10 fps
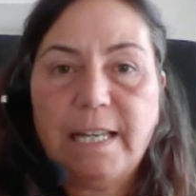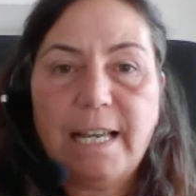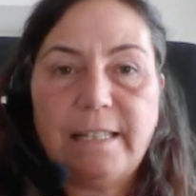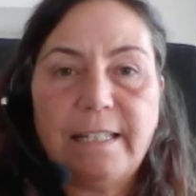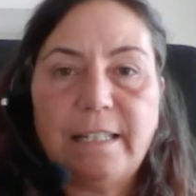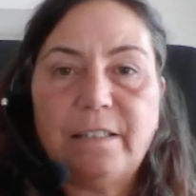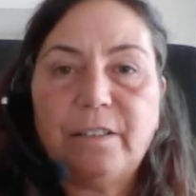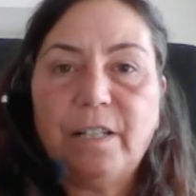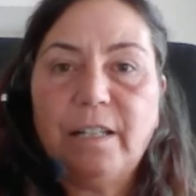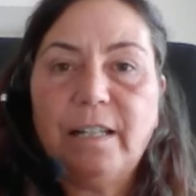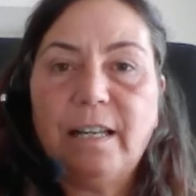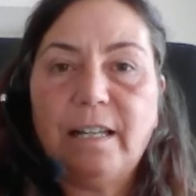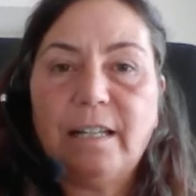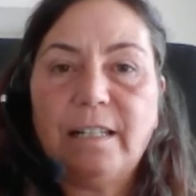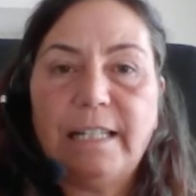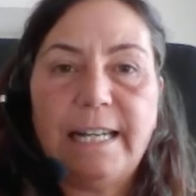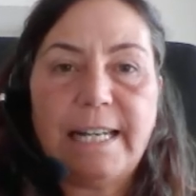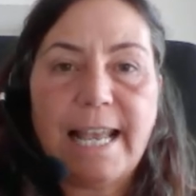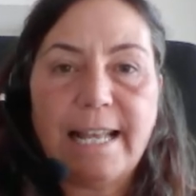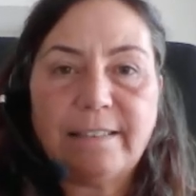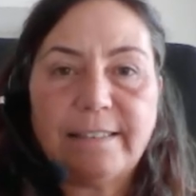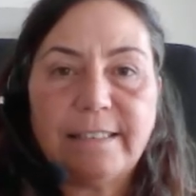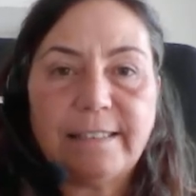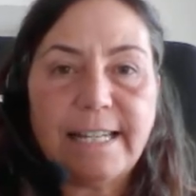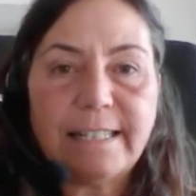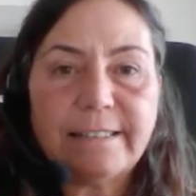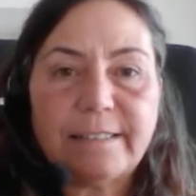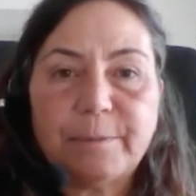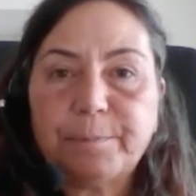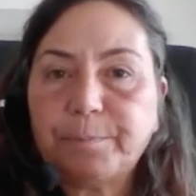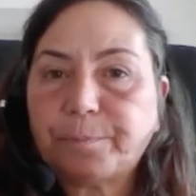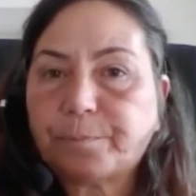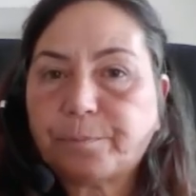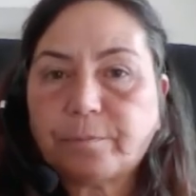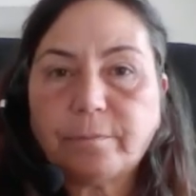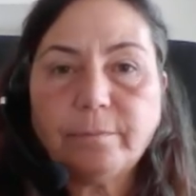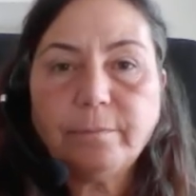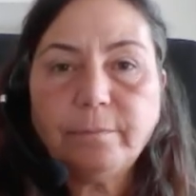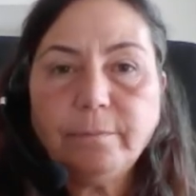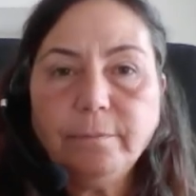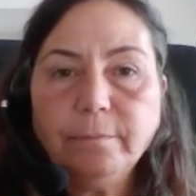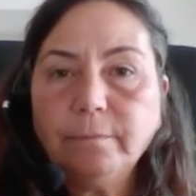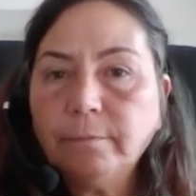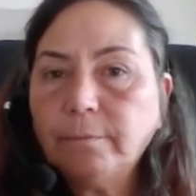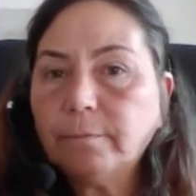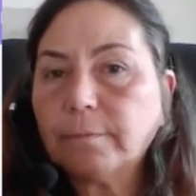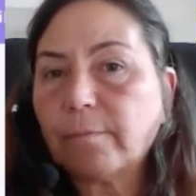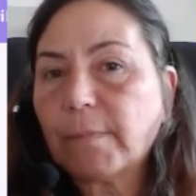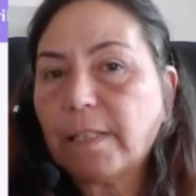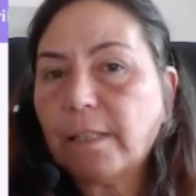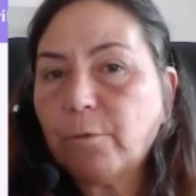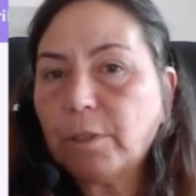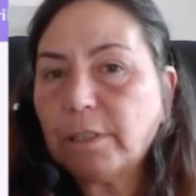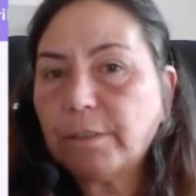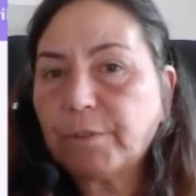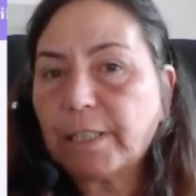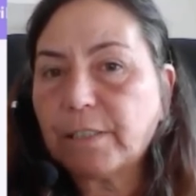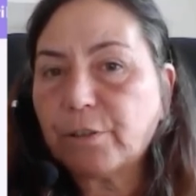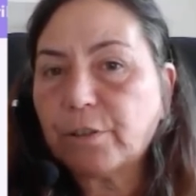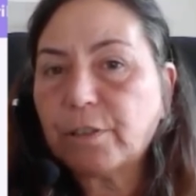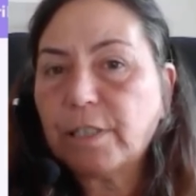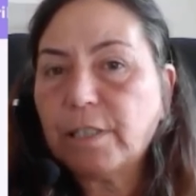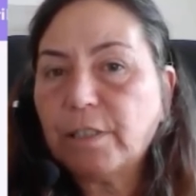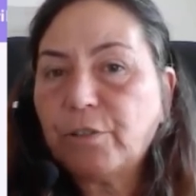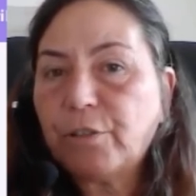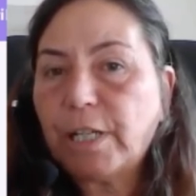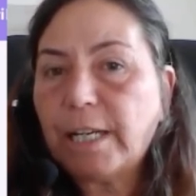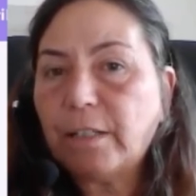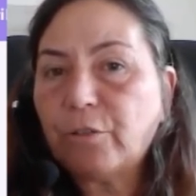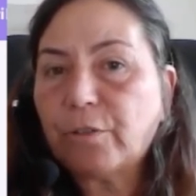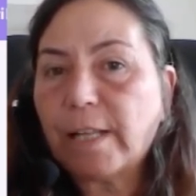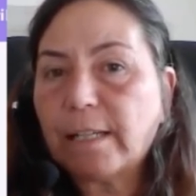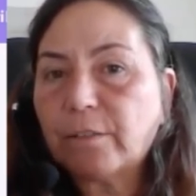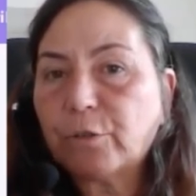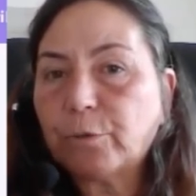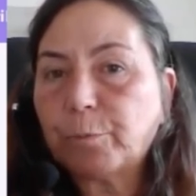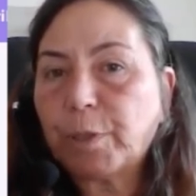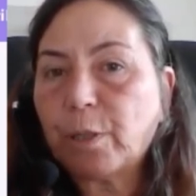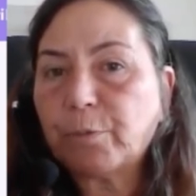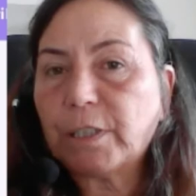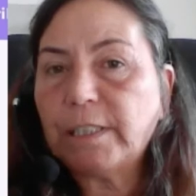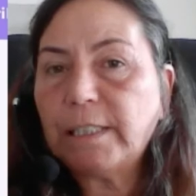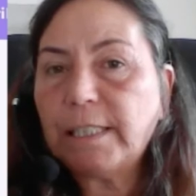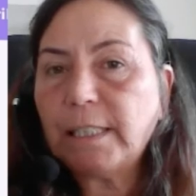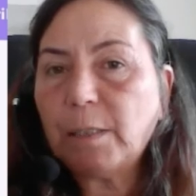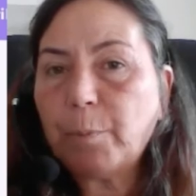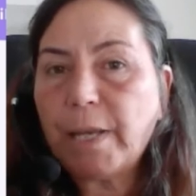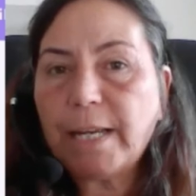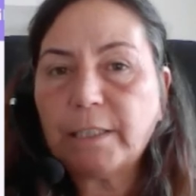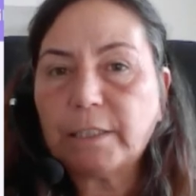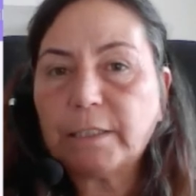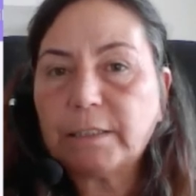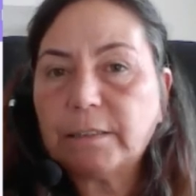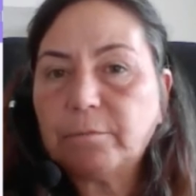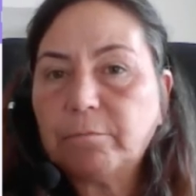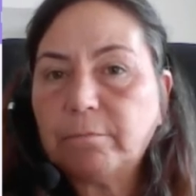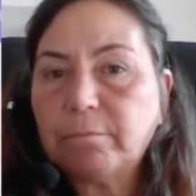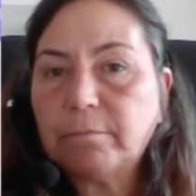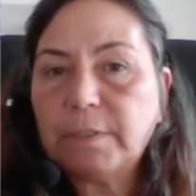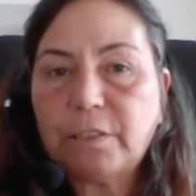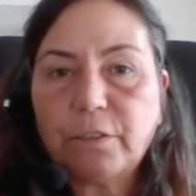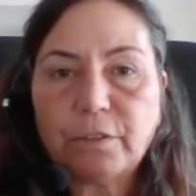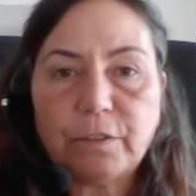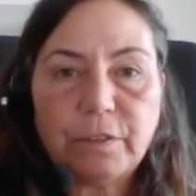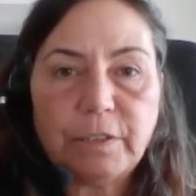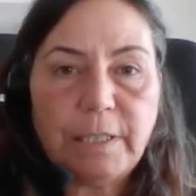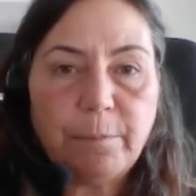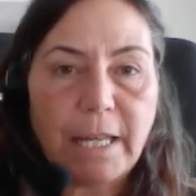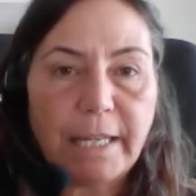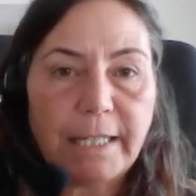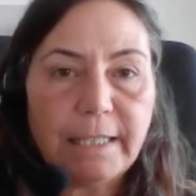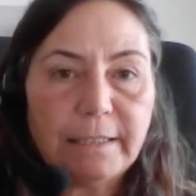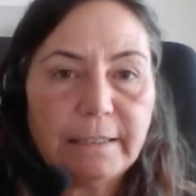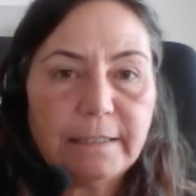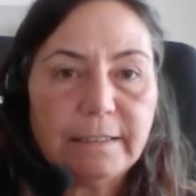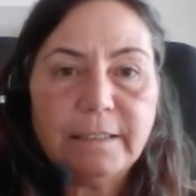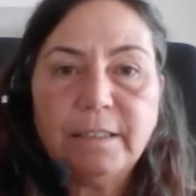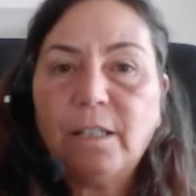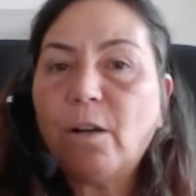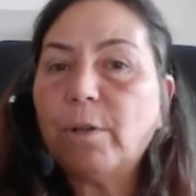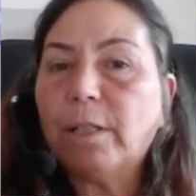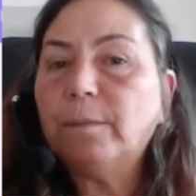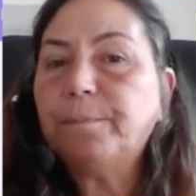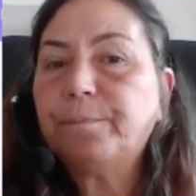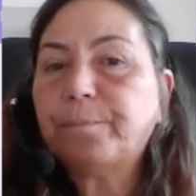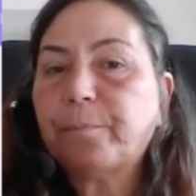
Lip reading: And then it adds the text. And I wonder if I can change that so it becomes a little bigger. Doesn't seem like it. Oh well.